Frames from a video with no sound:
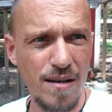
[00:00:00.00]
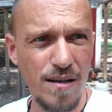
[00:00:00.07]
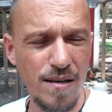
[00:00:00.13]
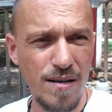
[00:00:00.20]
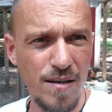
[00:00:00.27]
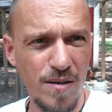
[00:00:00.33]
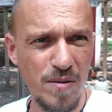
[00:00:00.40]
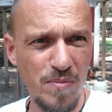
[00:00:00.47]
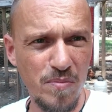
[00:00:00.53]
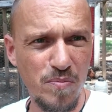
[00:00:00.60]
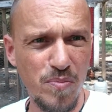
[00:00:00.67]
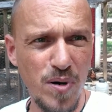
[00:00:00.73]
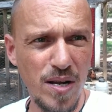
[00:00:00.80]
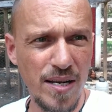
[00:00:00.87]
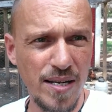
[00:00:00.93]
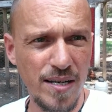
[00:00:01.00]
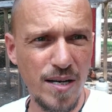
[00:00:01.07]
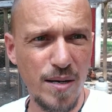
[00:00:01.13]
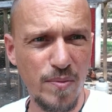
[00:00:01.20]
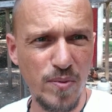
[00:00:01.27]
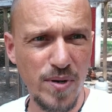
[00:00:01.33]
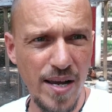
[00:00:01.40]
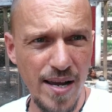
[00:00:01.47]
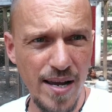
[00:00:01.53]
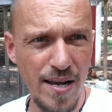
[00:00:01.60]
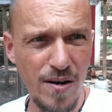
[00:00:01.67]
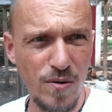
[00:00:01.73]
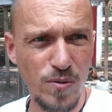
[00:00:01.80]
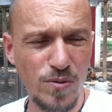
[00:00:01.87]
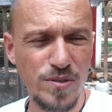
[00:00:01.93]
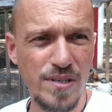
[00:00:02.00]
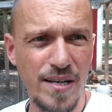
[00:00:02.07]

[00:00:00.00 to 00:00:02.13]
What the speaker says: probably a couple cows